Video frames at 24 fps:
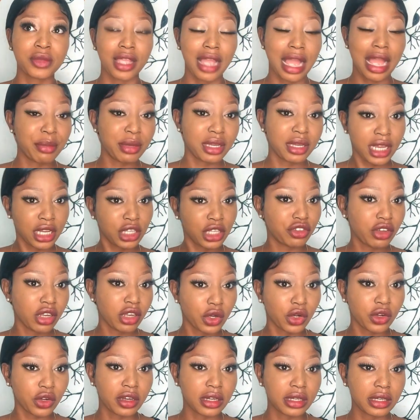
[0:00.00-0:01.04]
I'm in Nigeria
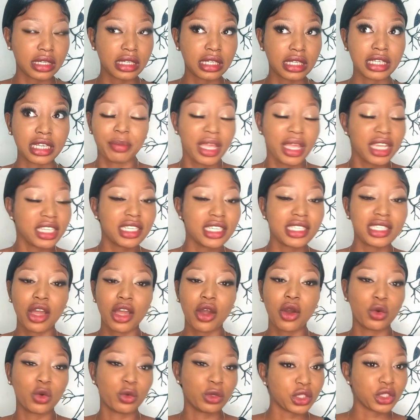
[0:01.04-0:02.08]
currently. Patients are
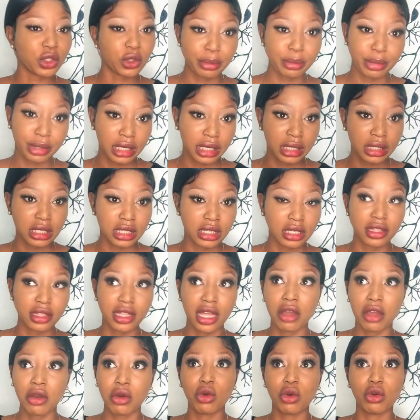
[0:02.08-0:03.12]
always complaining
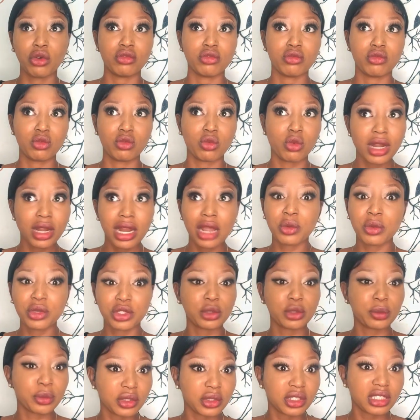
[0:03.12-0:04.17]
that, what are we
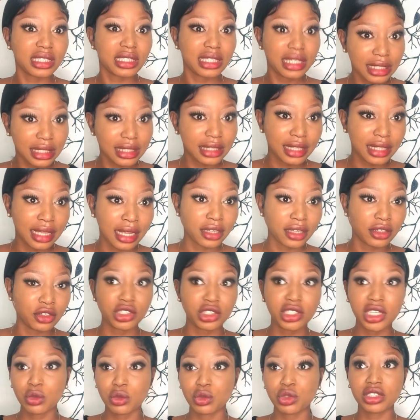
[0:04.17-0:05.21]
supposed to eat then? You
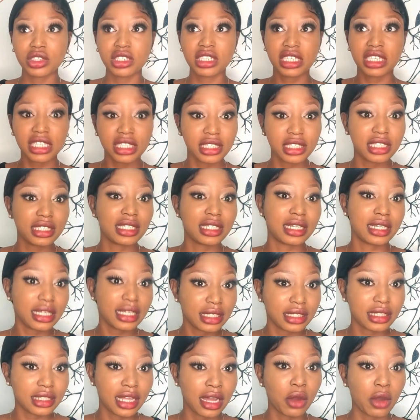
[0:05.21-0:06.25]
said we should eat this and
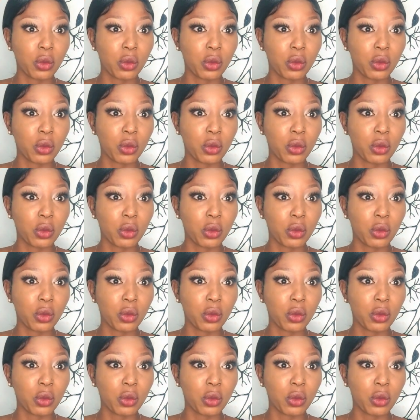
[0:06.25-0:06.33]
eat that.